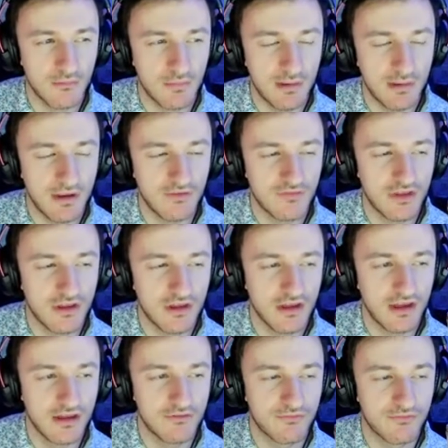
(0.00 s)
Maybe
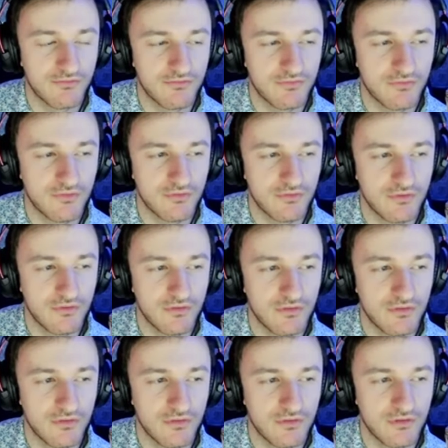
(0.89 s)

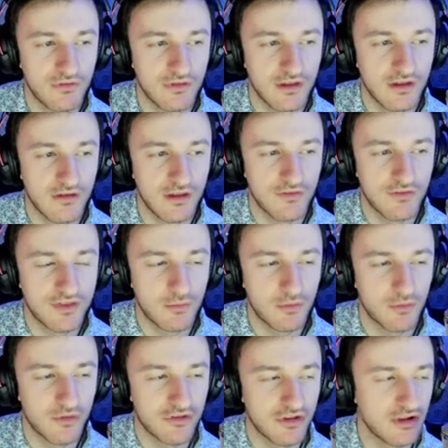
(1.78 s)
if
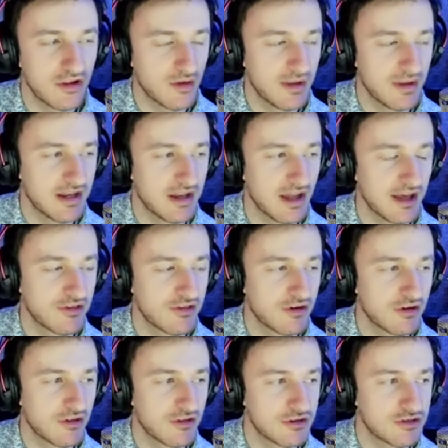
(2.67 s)
someone was a little bit
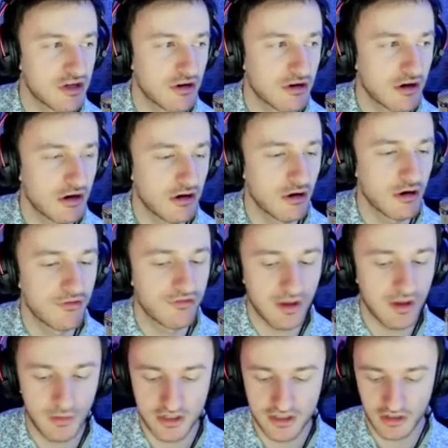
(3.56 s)
nicer to the Joker, or if
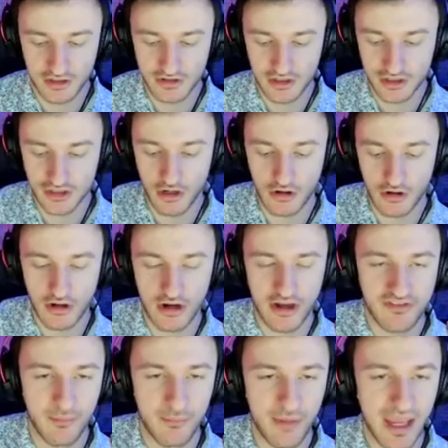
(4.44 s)
someone took the Joker
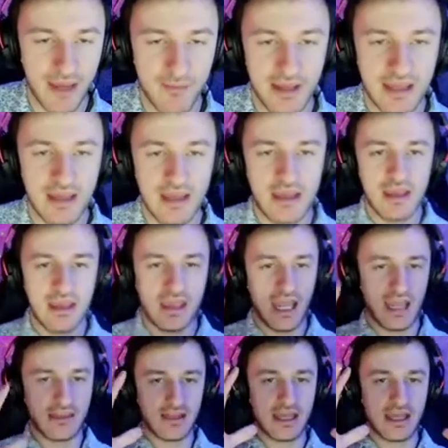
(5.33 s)
as a baby
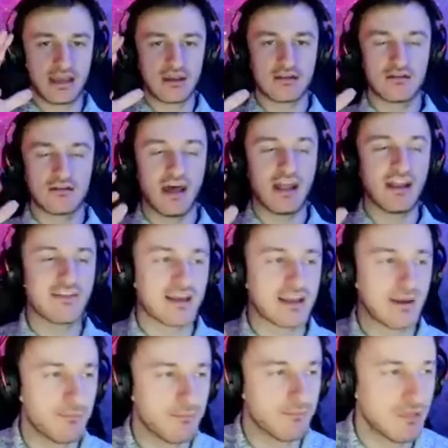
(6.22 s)
and like not as like
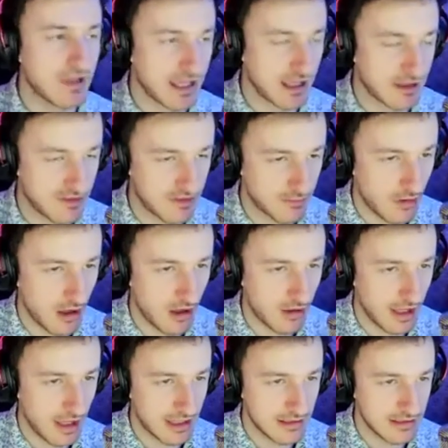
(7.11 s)
a small
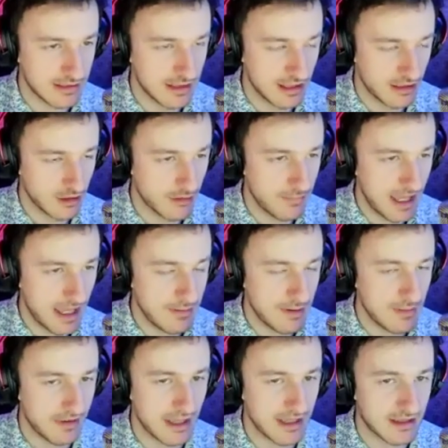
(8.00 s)
like little baby,
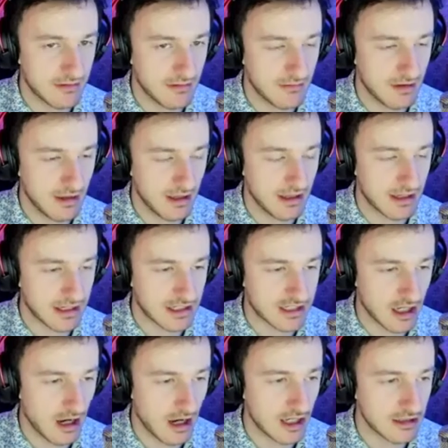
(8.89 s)
but like a
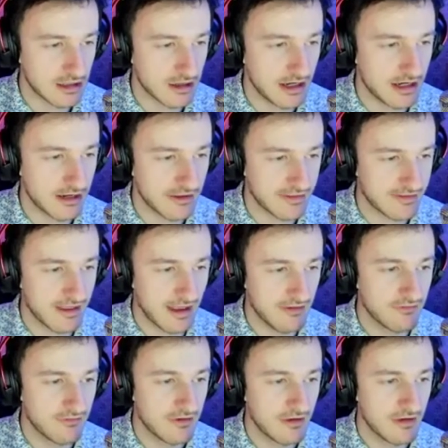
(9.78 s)
toddler and in a
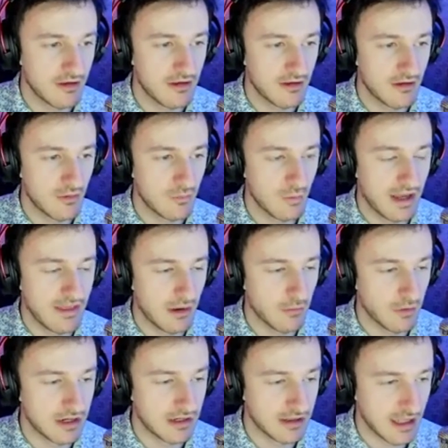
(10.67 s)
safe way that
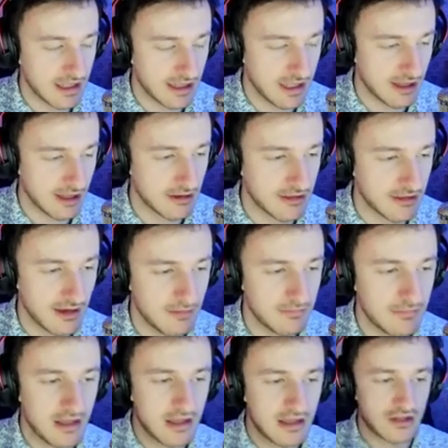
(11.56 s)
wouldn't like kill
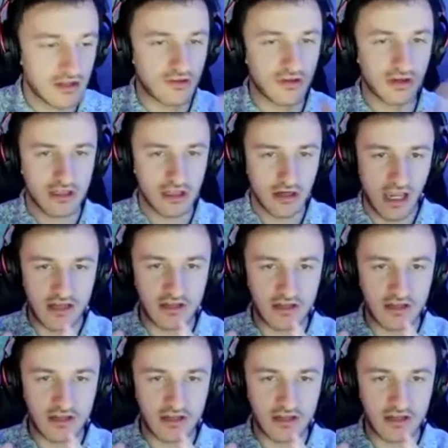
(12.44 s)
them, just took their head and